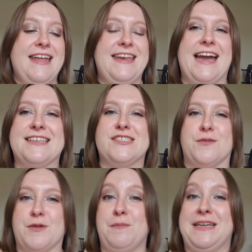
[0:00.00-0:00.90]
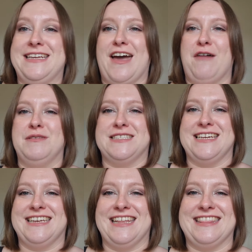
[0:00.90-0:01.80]
Next up, complete
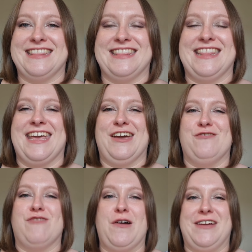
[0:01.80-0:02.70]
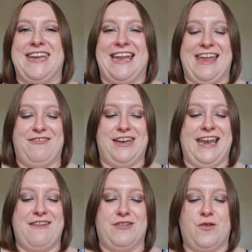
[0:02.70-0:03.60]
opposite, the Roen
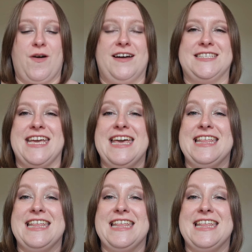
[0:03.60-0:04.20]
1111 quad.